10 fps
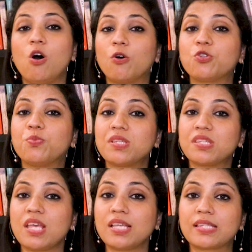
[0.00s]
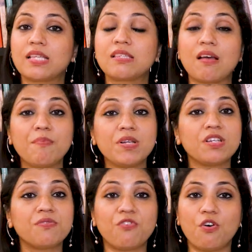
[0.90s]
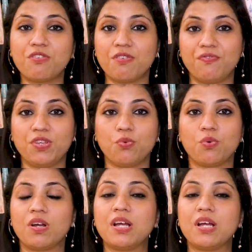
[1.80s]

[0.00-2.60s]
October 6th, submitted for review.